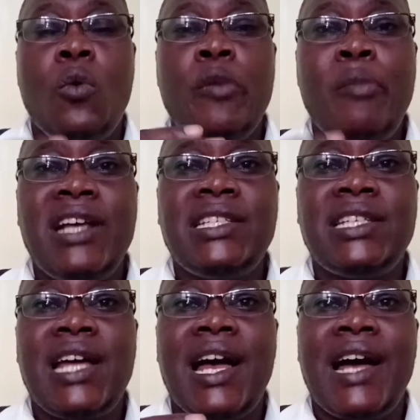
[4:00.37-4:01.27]
we
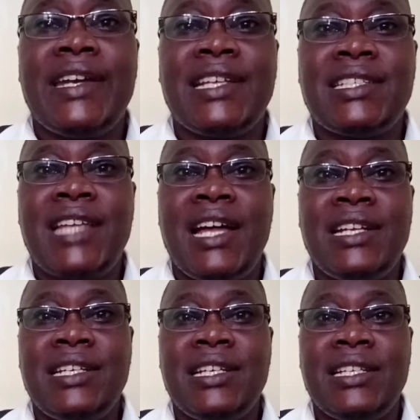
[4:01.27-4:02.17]
must
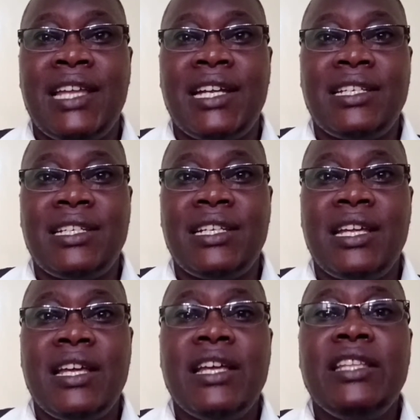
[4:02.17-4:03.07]
understand that
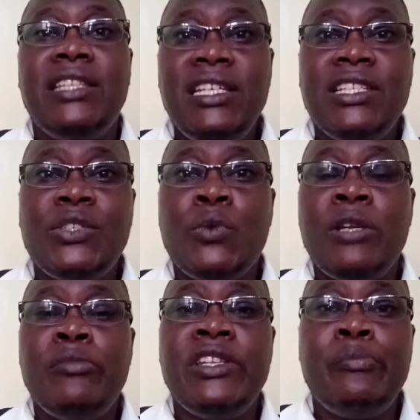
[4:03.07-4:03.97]
this
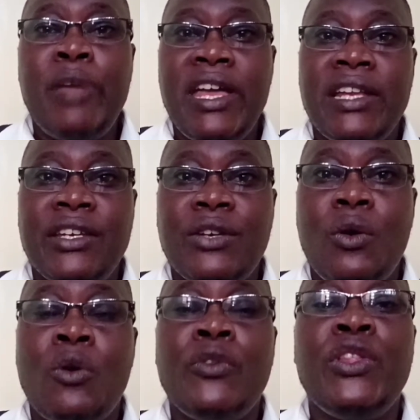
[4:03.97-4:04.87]
will depend
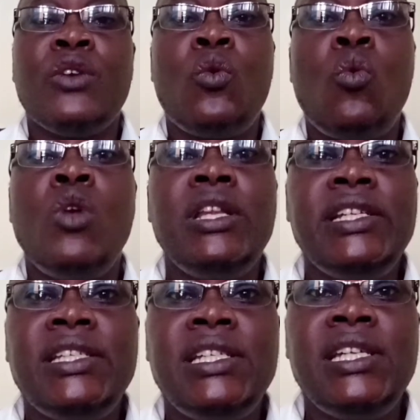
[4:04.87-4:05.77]
on the
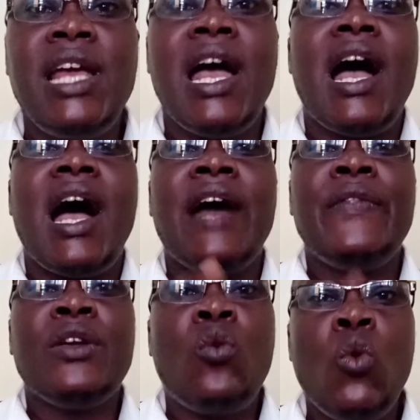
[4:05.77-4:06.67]
quality
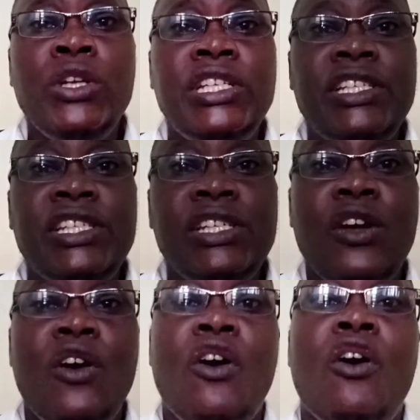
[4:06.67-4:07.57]
and the
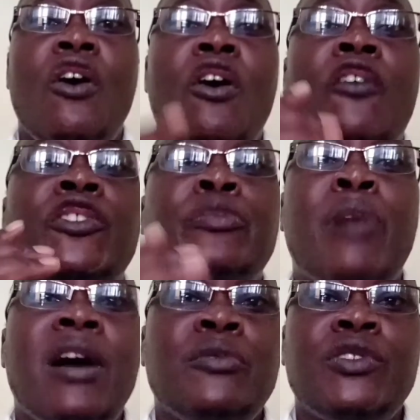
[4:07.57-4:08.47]
quantity of
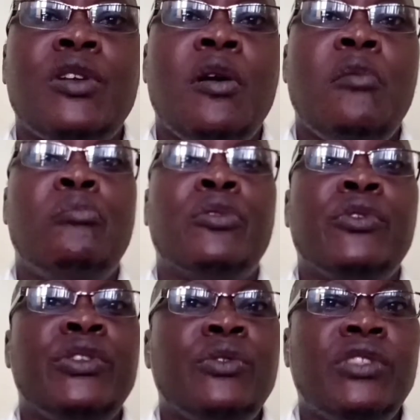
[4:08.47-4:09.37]
sperms
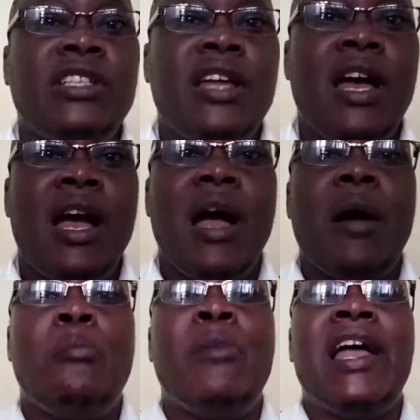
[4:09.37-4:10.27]
produced
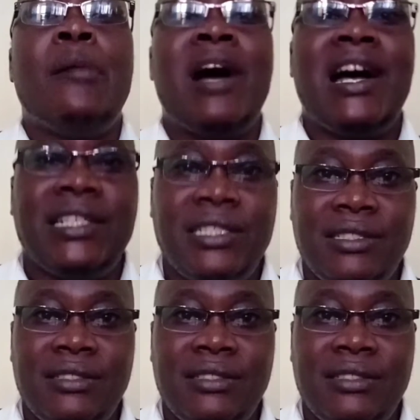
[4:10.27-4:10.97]
by a man.